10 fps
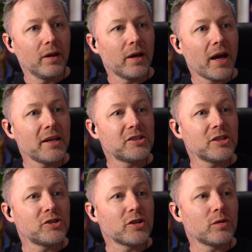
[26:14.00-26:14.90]
Any
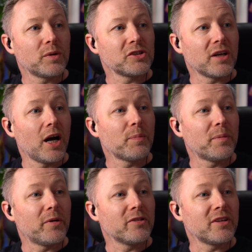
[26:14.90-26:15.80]
chance you could wish her a happy
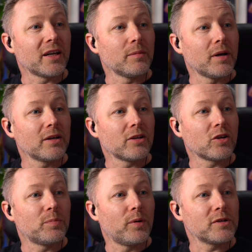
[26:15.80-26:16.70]
birthday in a manner that
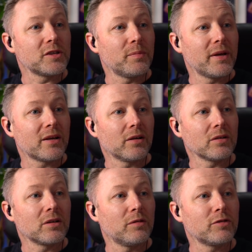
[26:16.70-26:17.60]
could possibly make her
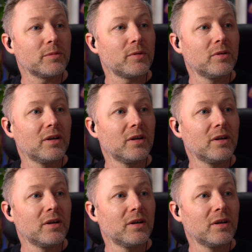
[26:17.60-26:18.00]
uncomfortable?